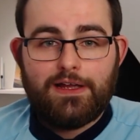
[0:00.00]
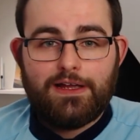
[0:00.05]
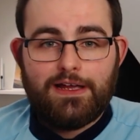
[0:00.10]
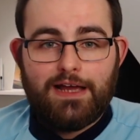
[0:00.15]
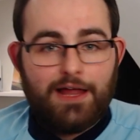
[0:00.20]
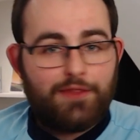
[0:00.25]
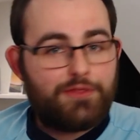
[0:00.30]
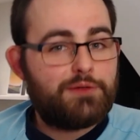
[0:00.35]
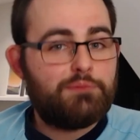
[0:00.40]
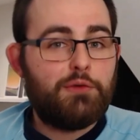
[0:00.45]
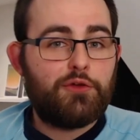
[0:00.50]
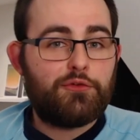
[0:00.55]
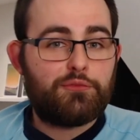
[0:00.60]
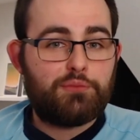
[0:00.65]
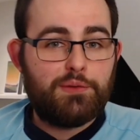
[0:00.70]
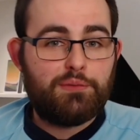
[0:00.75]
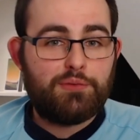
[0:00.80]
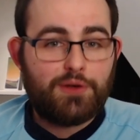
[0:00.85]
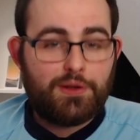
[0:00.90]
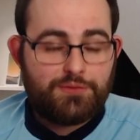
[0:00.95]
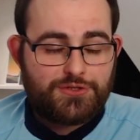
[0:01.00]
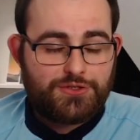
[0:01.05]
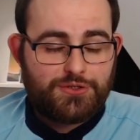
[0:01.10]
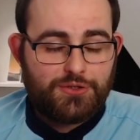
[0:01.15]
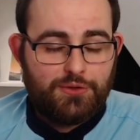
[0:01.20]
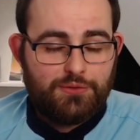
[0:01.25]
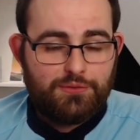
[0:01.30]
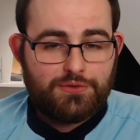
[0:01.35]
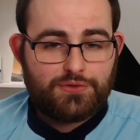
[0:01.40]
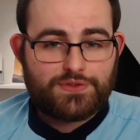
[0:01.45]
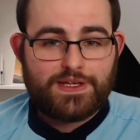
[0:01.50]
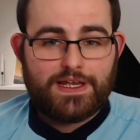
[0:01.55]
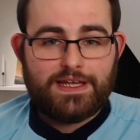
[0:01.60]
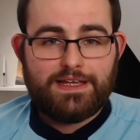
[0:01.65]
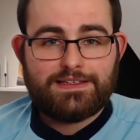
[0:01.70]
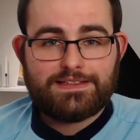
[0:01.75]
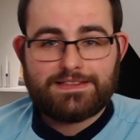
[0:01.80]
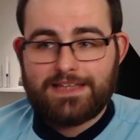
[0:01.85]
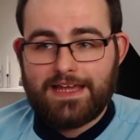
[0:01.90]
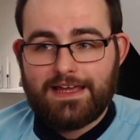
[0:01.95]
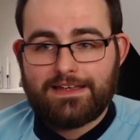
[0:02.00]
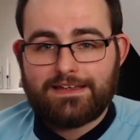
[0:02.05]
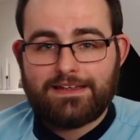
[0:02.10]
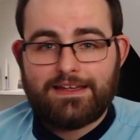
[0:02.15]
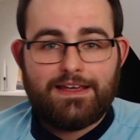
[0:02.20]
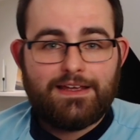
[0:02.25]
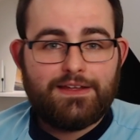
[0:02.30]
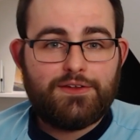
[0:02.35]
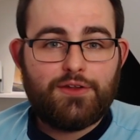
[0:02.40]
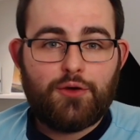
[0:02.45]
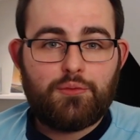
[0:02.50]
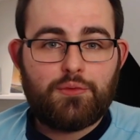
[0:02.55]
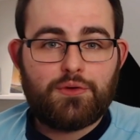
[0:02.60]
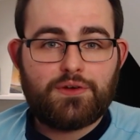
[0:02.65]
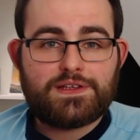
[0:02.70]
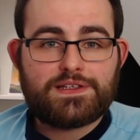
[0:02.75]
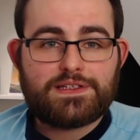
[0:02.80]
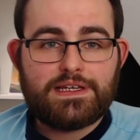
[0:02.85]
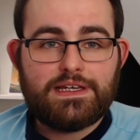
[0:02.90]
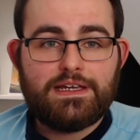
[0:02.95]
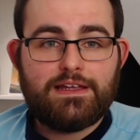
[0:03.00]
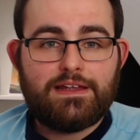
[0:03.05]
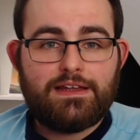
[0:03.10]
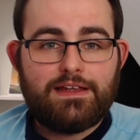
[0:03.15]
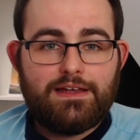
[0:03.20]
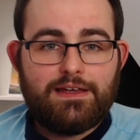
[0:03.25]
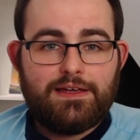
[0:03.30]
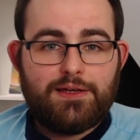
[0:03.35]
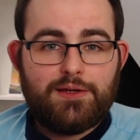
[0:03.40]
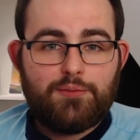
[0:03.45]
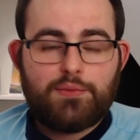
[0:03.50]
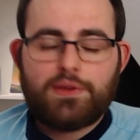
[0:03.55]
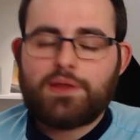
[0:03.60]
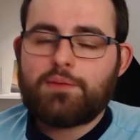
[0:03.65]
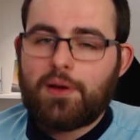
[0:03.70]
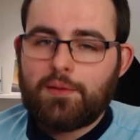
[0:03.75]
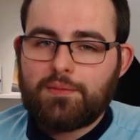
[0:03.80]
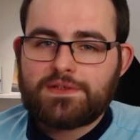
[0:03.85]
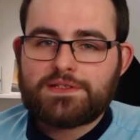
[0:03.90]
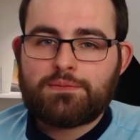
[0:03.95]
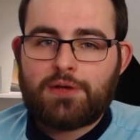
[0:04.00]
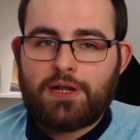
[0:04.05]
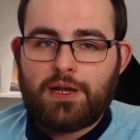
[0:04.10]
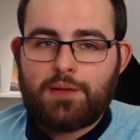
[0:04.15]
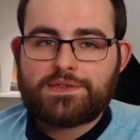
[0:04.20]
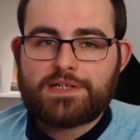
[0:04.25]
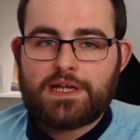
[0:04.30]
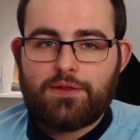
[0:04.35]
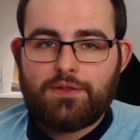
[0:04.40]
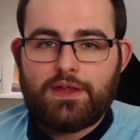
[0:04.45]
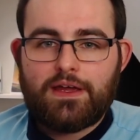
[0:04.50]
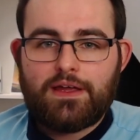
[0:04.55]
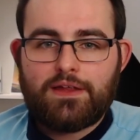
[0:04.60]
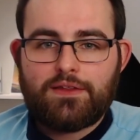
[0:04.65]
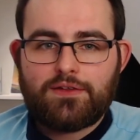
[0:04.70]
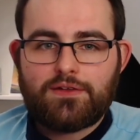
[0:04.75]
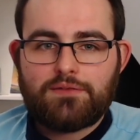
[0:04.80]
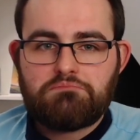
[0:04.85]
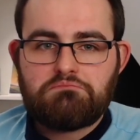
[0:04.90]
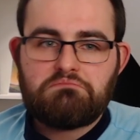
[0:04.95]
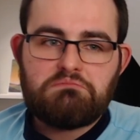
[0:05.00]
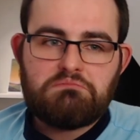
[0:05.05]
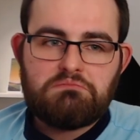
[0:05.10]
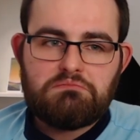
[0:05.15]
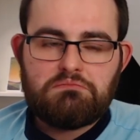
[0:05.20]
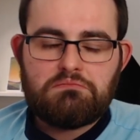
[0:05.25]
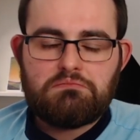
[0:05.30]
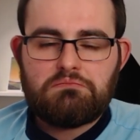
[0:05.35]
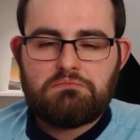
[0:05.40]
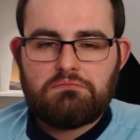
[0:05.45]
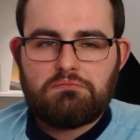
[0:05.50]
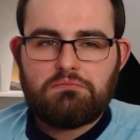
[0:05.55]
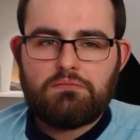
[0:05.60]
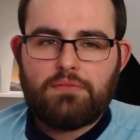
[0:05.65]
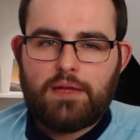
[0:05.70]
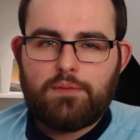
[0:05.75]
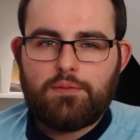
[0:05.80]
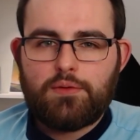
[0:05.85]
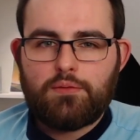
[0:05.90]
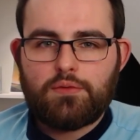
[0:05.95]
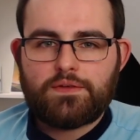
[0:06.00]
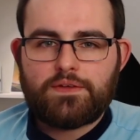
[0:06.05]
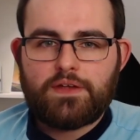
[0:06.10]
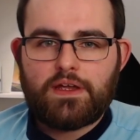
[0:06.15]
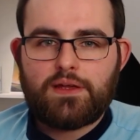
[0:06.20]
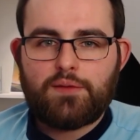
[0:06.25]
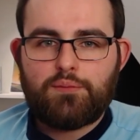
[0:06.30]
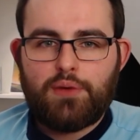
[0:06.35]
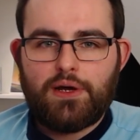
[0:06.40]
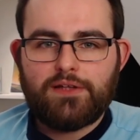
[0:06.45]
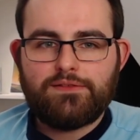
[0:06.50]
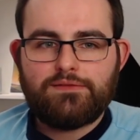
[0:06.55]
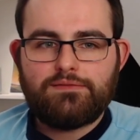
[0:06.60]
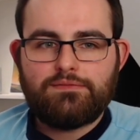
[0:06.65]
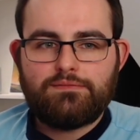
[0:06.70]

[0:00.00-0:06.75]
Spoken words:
I think most people, I'm sure, will say it's dead, don't want to see it. But there might be some clubs out there that maybe will take a punt.